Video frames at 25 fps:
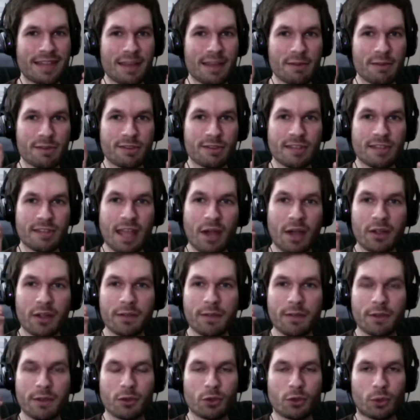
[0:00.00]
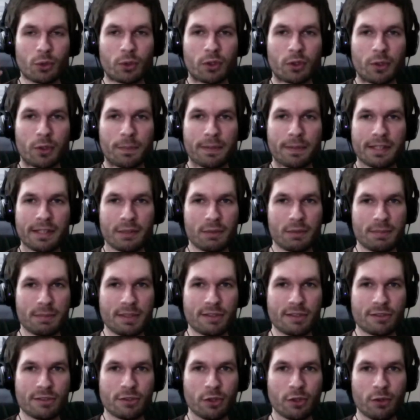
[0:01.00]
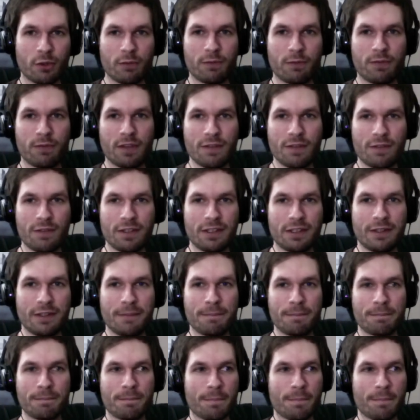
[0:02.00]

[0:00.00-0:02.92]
that sound of the door opening would be so vivid.